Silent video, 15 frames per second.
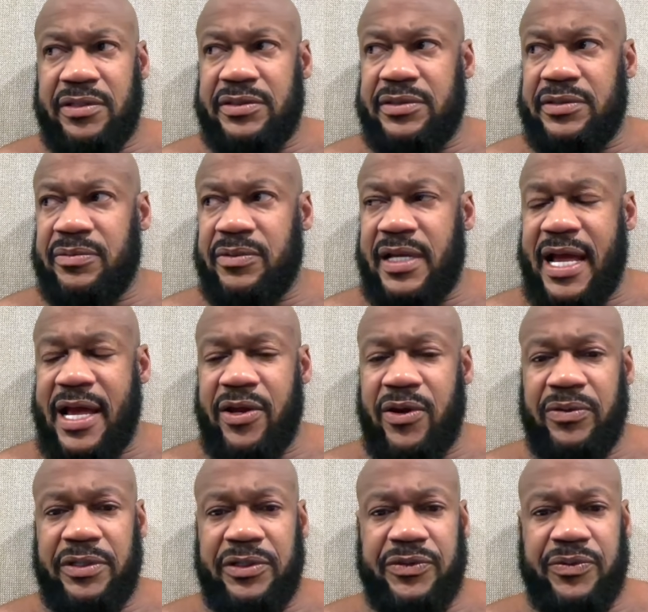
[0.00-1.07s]
or some
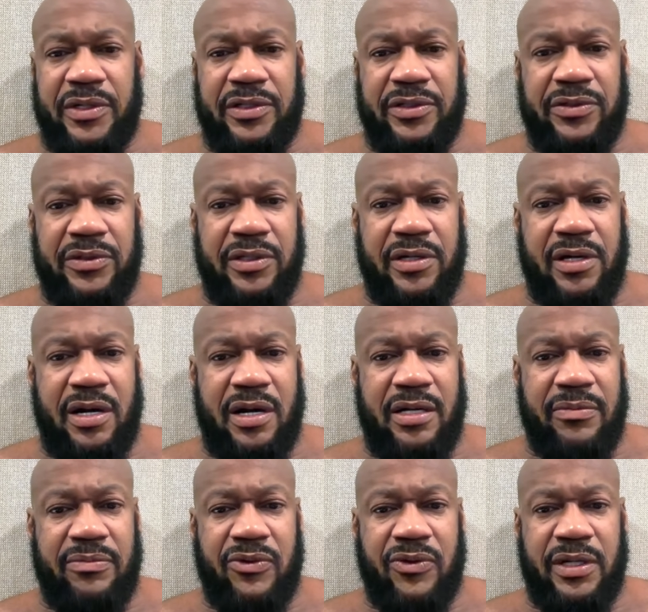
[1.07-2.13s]
coyotes running through the yard,
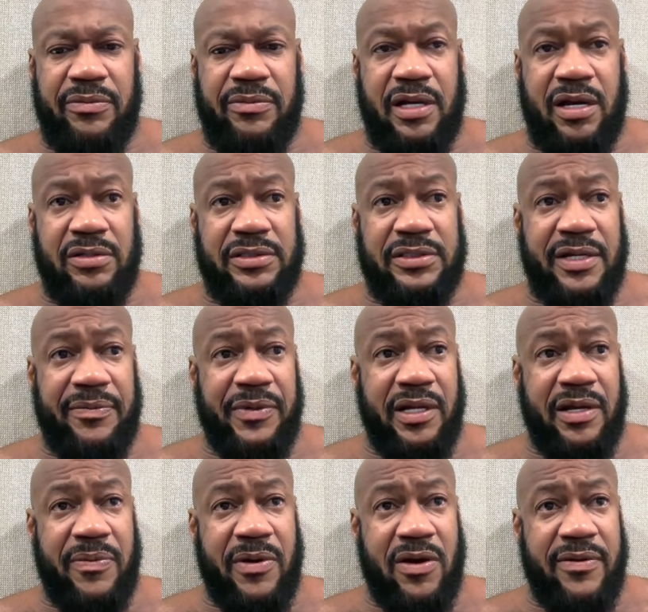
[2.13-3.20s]
and boy, them dogs kept
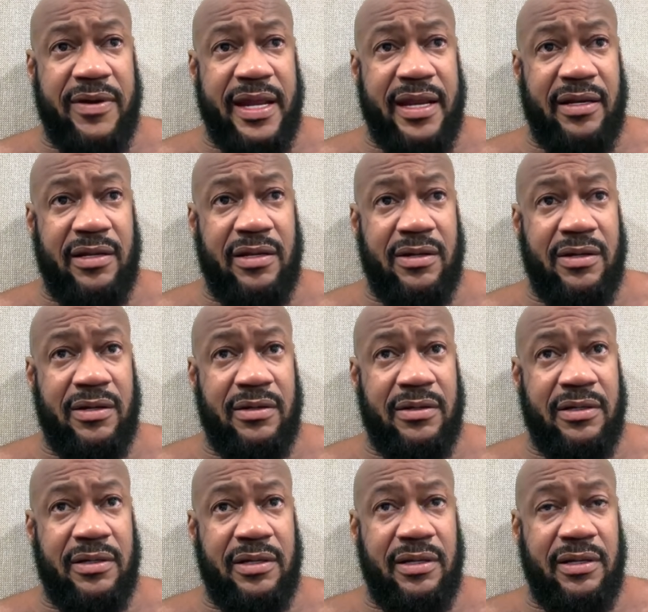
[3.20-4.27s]
me up all night
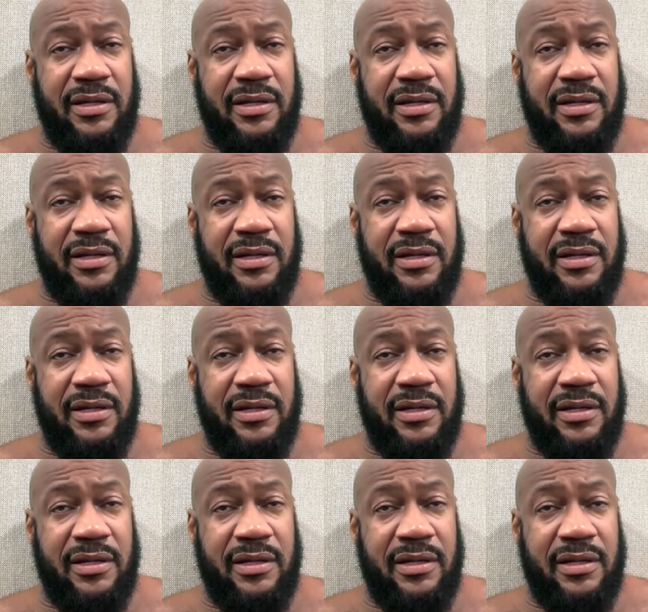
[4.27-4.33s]
long.